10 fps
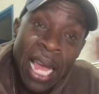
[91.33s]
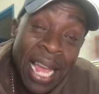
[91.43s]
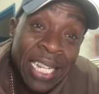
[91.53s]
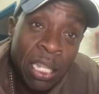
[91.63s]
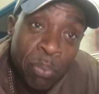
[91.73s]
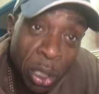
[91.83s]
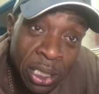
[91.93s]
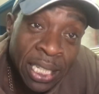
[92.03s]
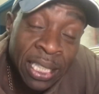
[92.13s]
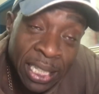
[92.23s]

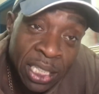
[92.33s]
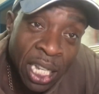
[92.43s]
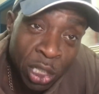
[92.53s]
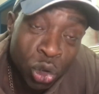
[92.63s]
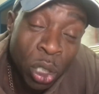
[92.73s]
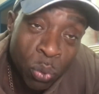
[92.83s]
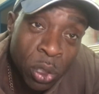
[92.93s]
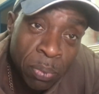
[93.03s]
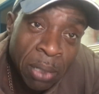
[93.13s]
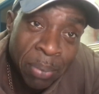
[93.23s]
Anybody in this country
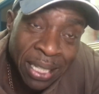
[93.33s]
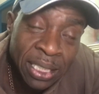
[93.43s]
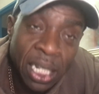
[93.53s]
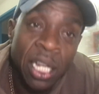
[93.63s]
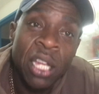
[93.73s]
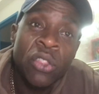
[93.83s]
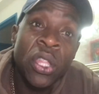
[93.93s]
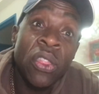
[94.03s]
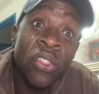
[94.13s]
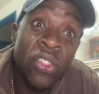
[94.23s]
would be better
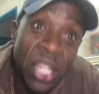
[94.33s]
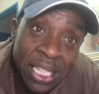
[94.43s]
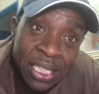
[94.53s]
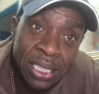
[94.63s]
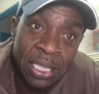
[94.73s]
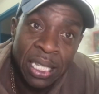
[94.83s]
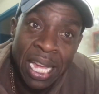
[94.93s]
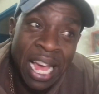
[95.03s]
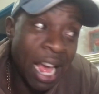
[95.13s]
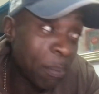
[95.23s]
than this
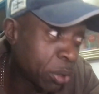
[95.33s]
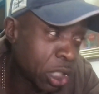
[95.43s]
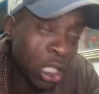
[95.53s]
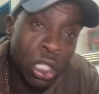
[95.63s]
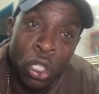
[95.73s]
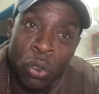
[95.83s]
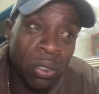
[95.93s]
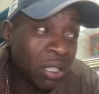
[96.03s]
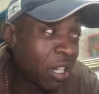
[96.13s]
absolute